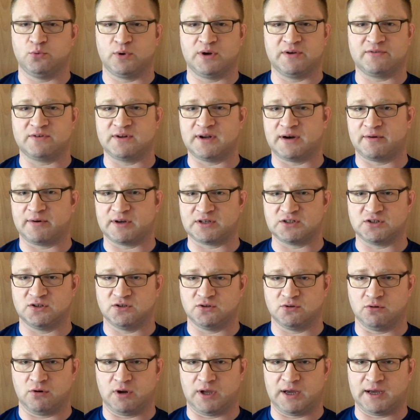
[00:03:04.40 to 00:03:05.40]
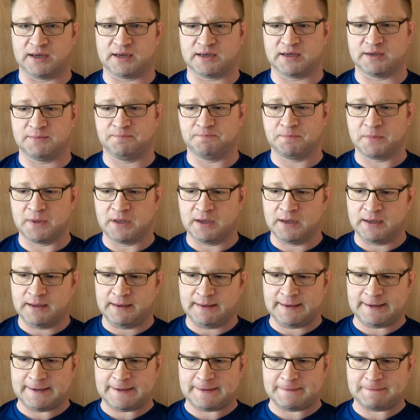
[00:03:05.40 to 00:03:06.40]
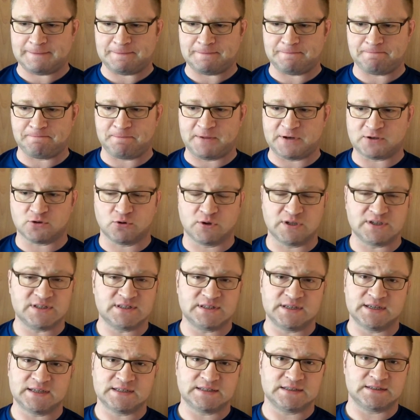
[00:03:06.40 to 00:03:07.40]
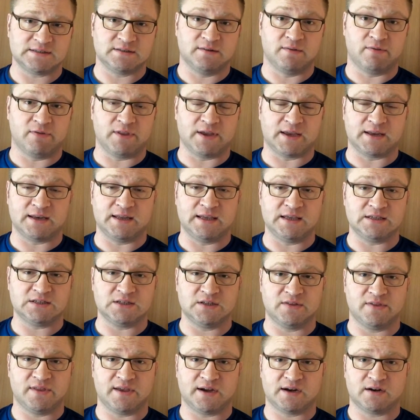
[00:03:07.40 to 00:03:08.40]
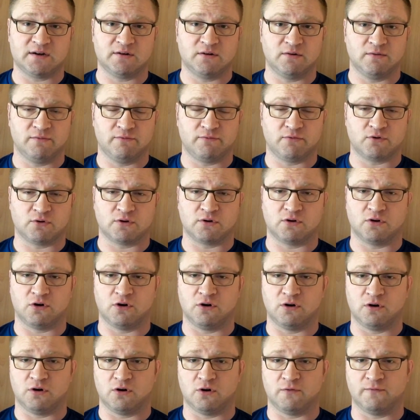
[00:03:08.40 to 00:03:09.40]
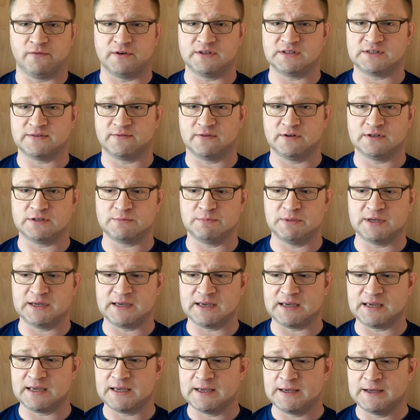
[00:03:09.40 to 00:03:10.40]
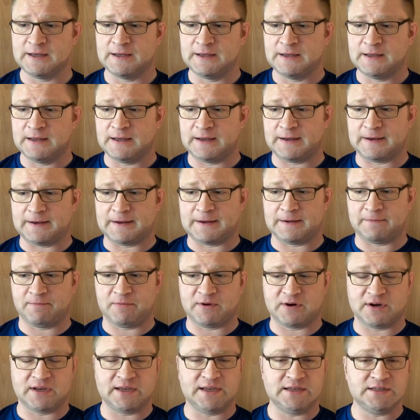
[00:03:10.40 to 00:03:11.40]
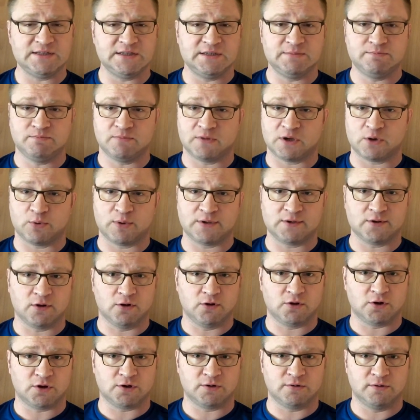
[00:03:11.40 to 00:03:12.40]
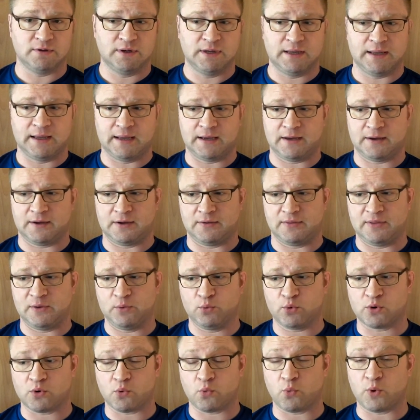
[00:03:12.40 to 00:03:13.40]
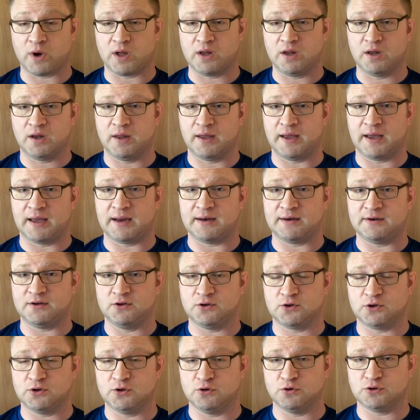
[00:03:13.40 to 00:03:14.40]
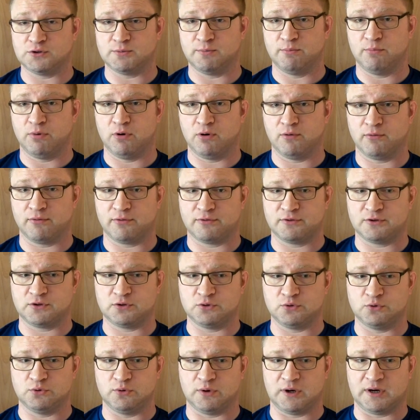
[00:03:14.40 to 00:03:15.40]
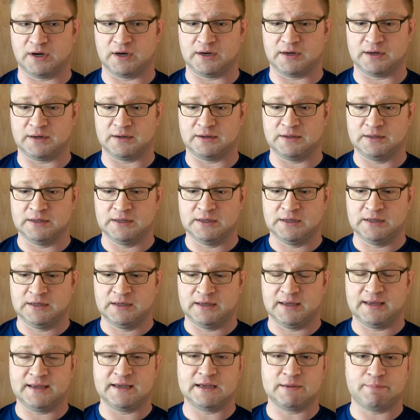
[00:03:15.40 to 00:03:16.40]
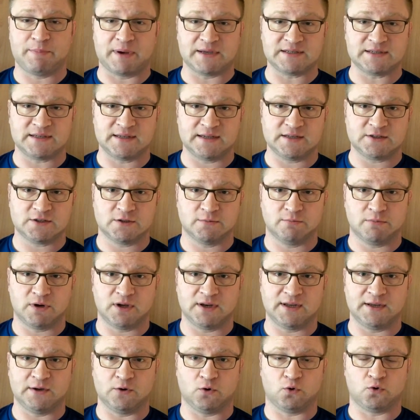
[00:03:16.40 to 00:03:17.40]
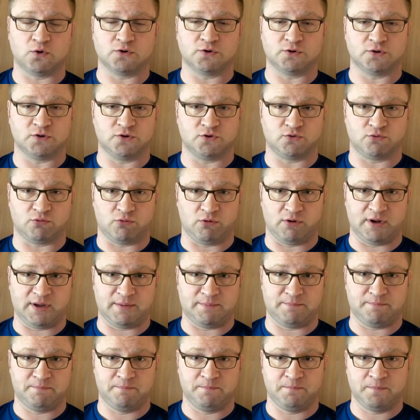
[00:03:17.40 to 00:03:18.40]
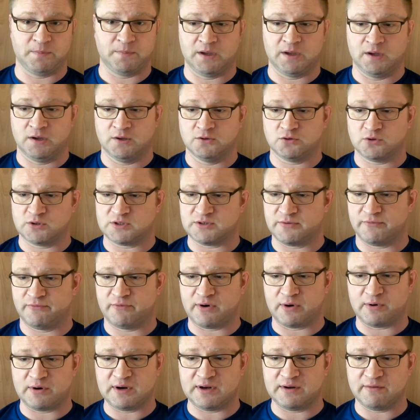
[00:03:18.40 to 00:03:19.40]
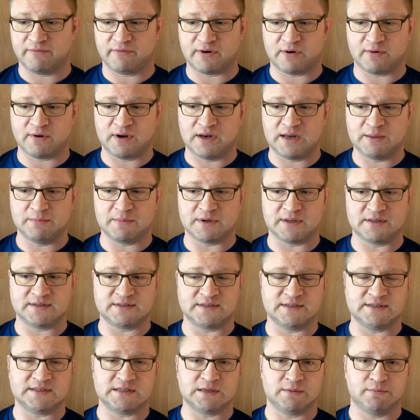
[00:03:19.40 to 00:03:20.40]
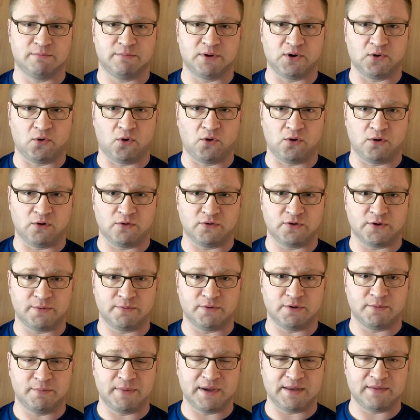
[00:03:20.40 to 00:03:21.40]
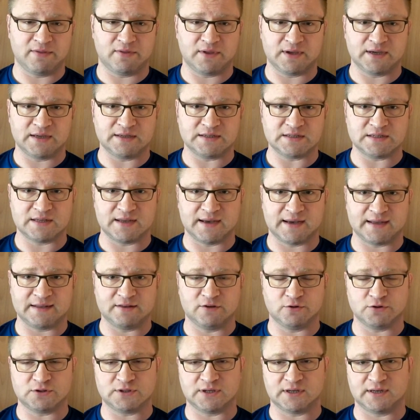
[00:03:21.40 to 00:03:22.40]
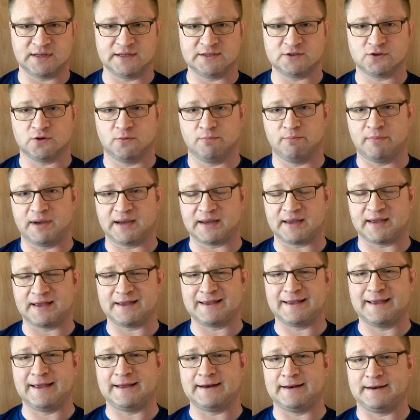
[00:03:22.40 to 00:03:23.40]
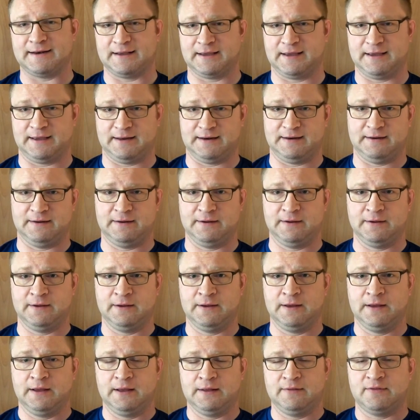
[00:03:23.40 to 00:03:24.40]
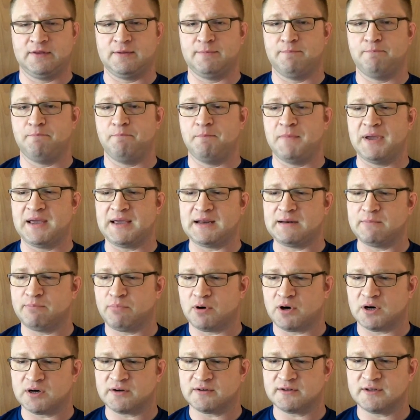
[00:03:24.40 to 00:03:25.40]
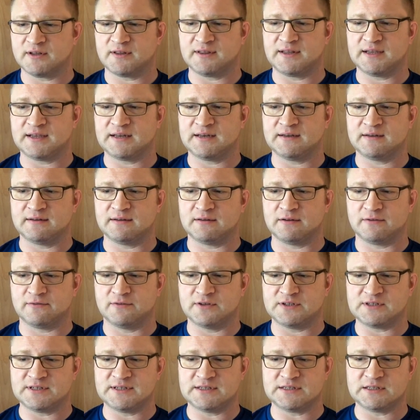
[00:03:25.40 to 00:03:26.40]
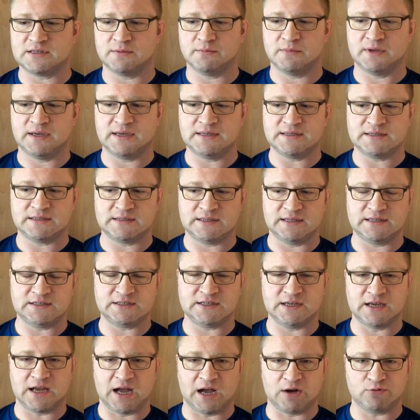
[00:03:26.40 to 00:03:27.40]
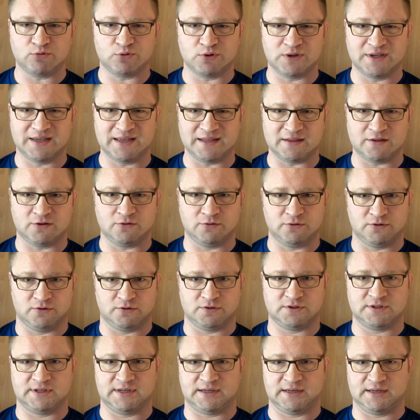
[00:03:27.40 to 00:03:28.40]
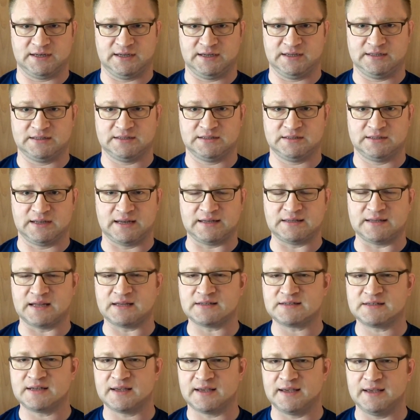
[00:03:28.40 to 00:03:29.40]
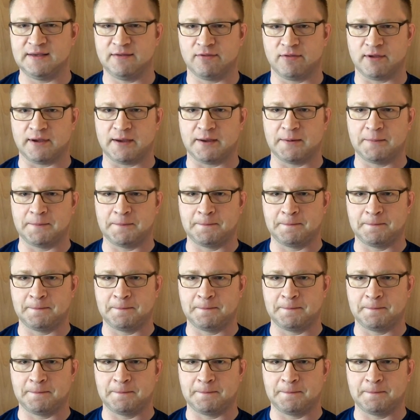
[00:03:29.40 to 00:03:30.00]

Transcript: whatever direction you like. There's only 6 techniques in there for offensively speaking. They're easy, they're quick to learn, they work well, and you can use them both to incapacitate somebody or to control them. So it's a very, very limited system, but the main thing is that those techniques come back again and again. The main part of the system is teaching how to get to those techniques. That's the key thing.